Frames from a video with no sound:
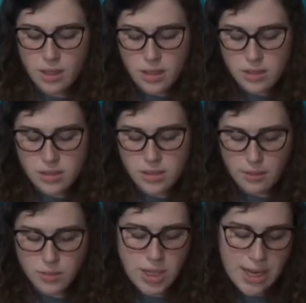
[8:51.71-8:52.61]

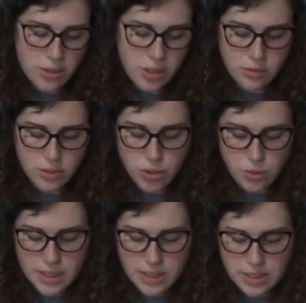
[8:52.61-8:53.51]
Some shadow children do
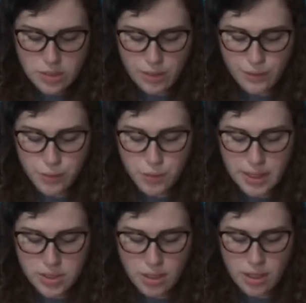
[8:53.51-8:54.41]
because they don't have food
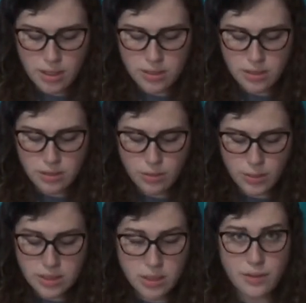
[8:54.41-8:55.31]
ration cards and the
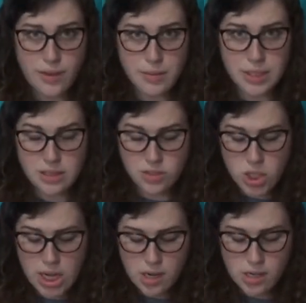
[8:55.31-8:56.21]
rest of their family doesn't
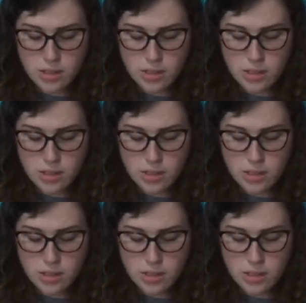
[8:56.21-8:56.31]
share,